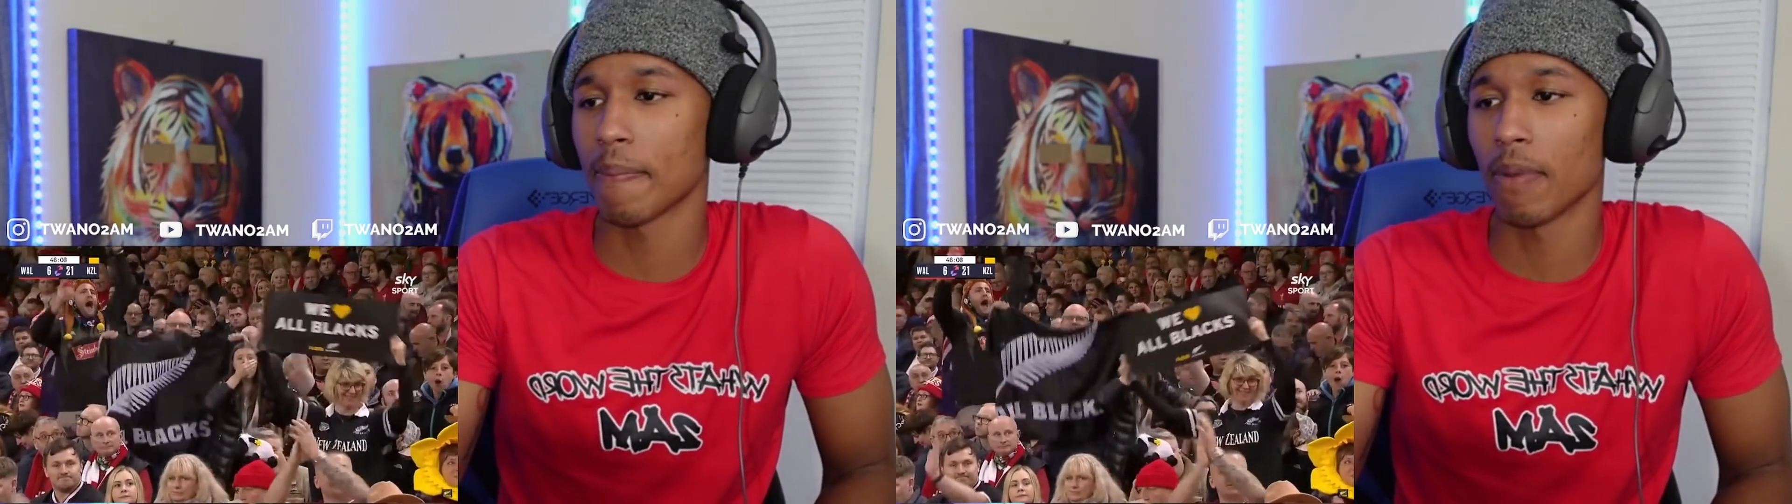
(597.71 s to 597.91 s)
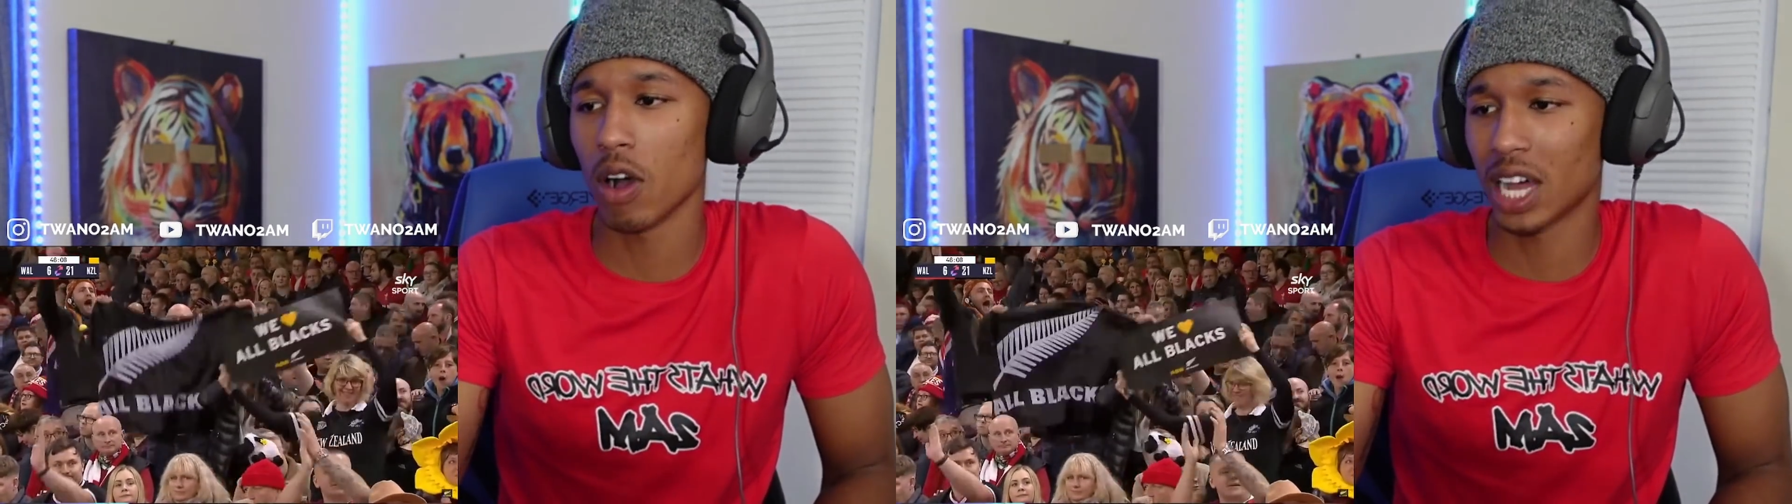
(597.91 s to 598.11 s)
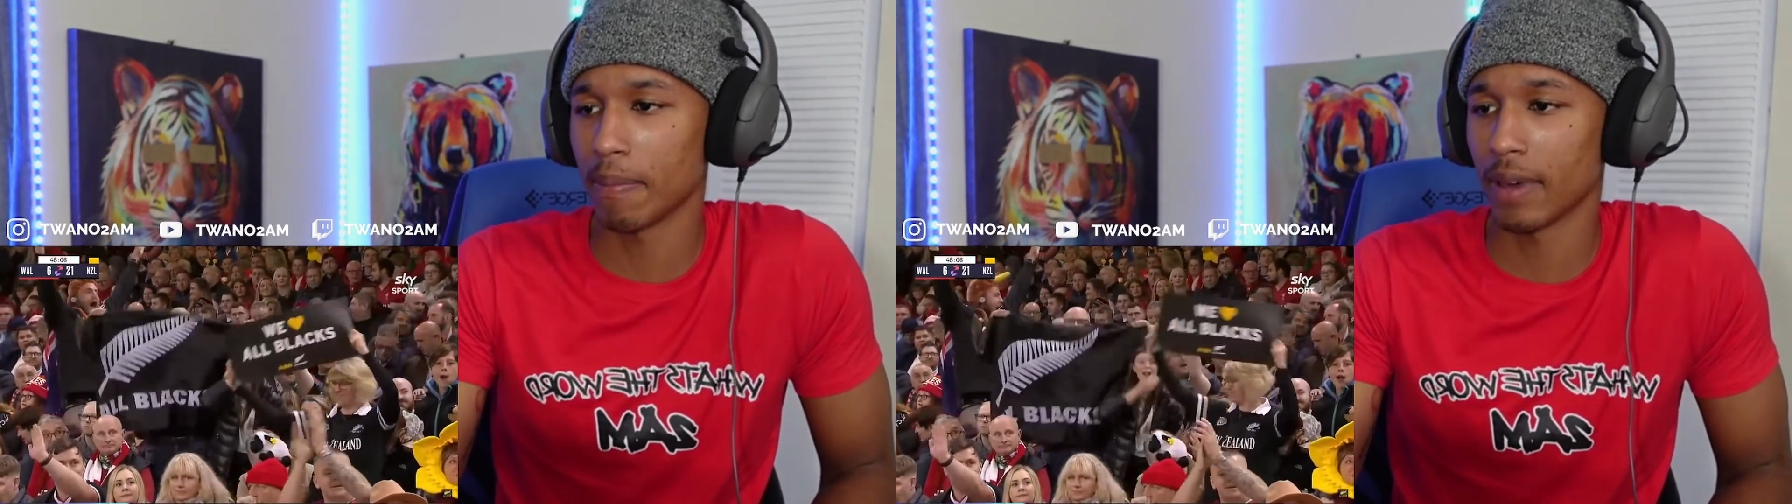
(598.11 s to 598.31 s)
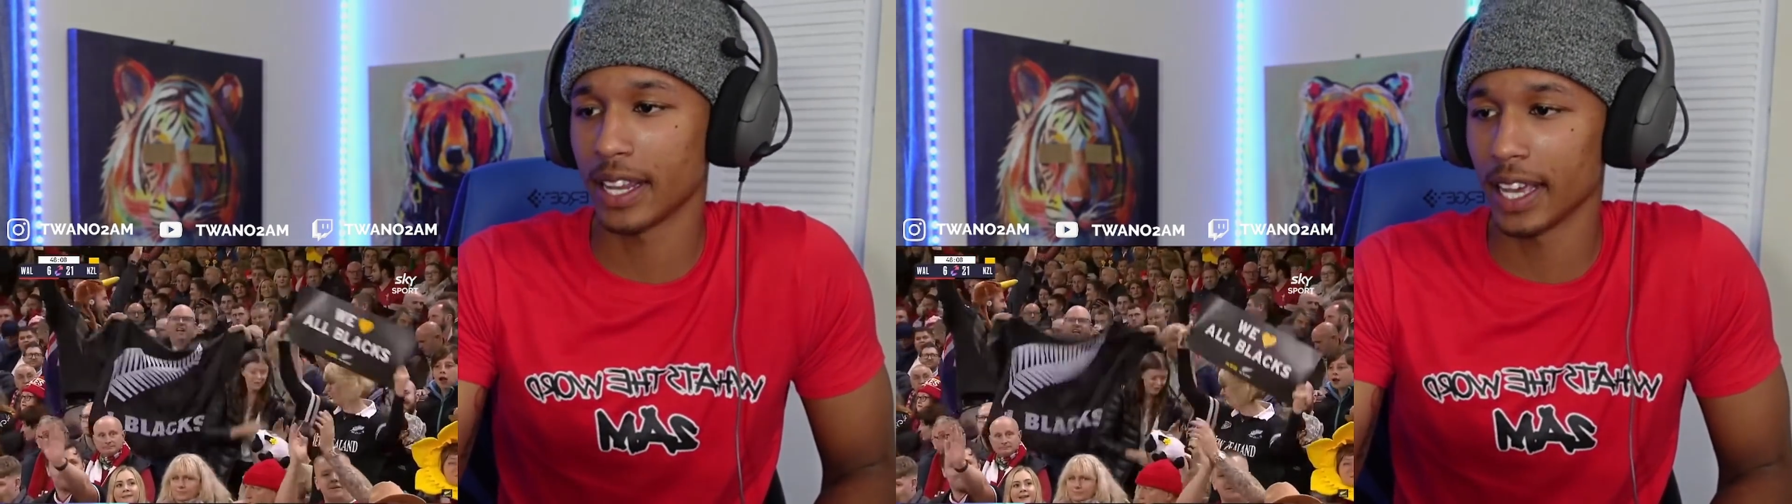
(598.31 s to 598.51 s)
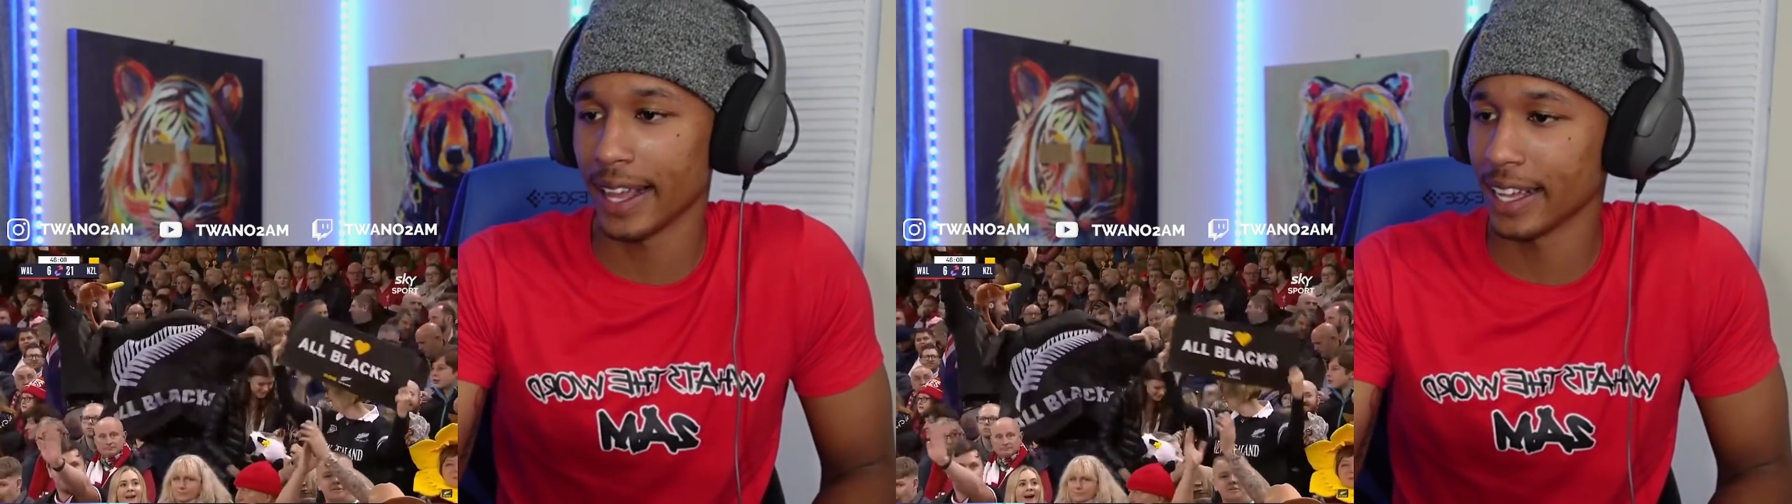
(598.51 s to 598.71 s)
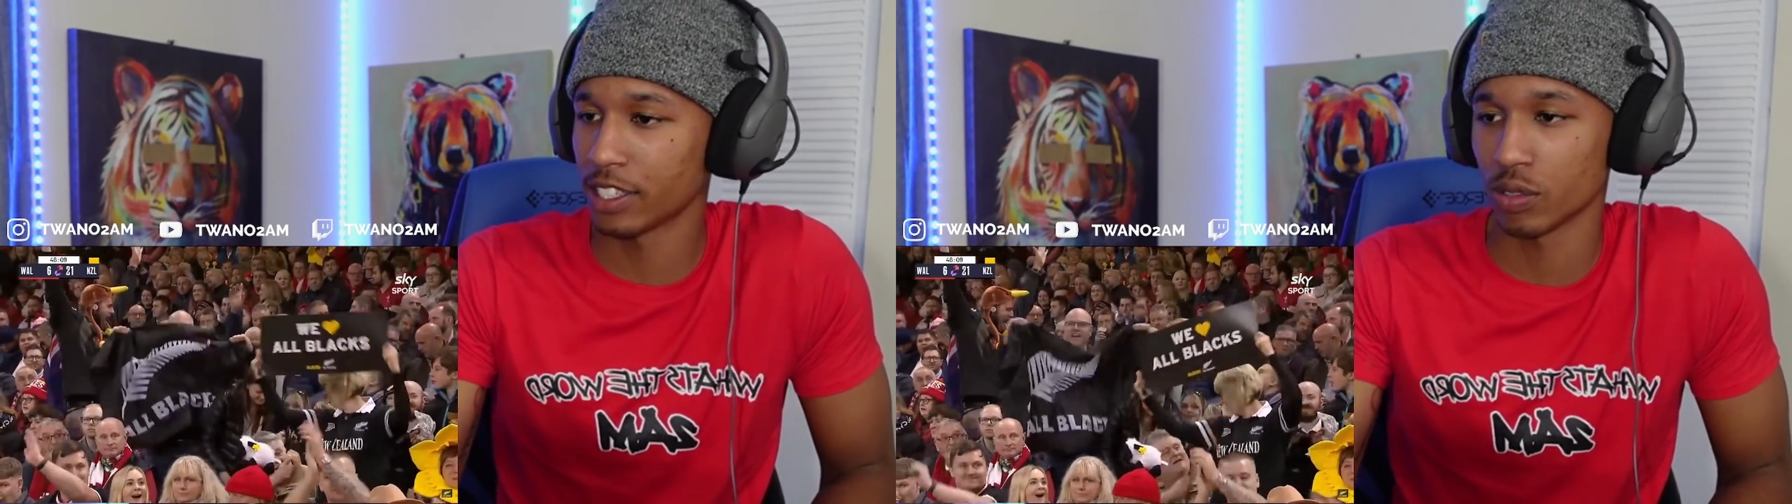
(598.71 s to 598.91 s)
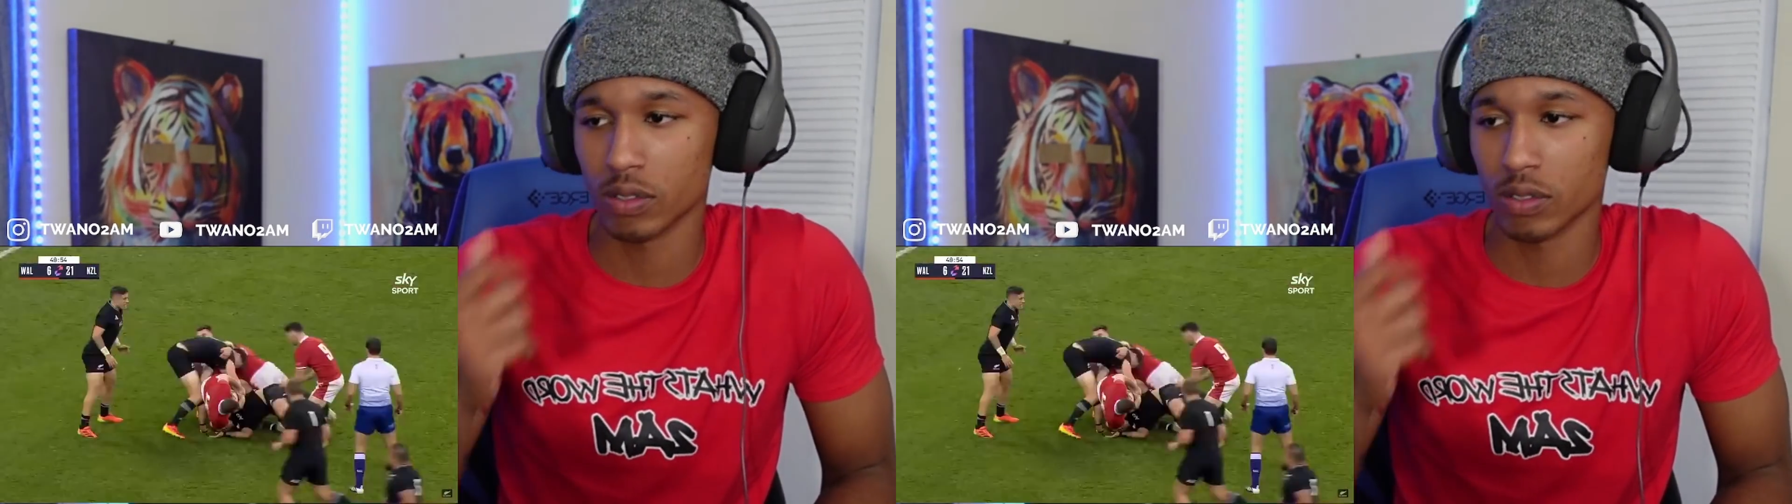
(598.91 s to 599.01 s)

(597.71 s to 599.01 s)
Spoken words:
ball coming dead at you.